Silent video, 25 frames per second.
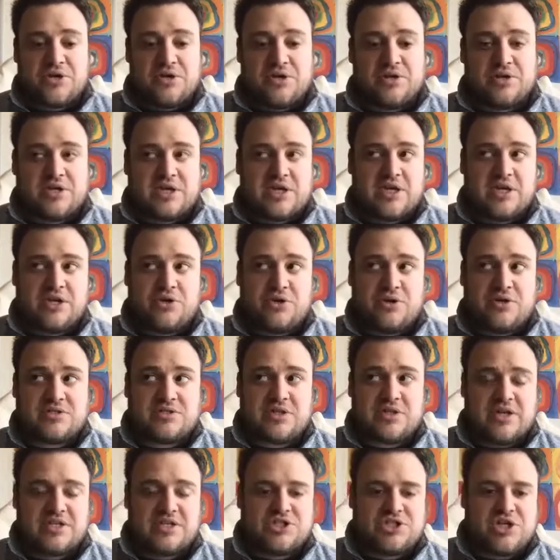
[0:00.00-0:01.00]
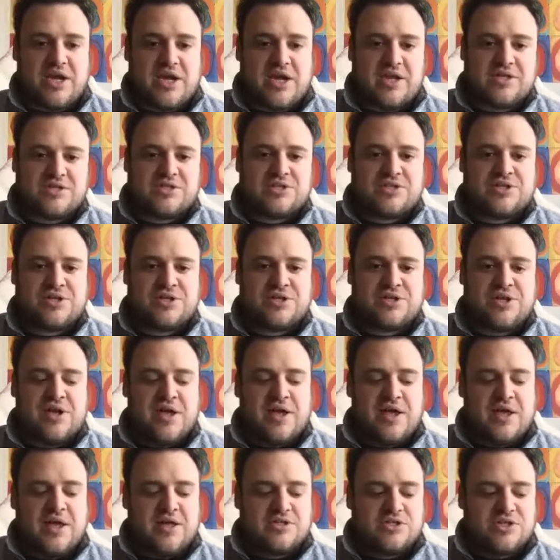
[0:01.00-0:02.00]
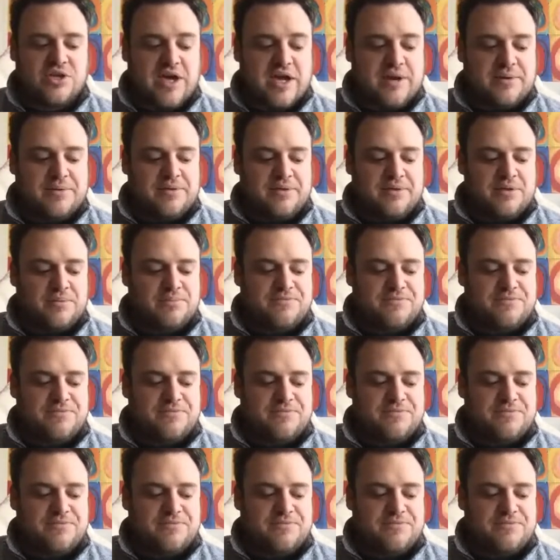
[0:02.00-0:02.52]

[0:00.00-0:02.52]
continuously to change. So you got to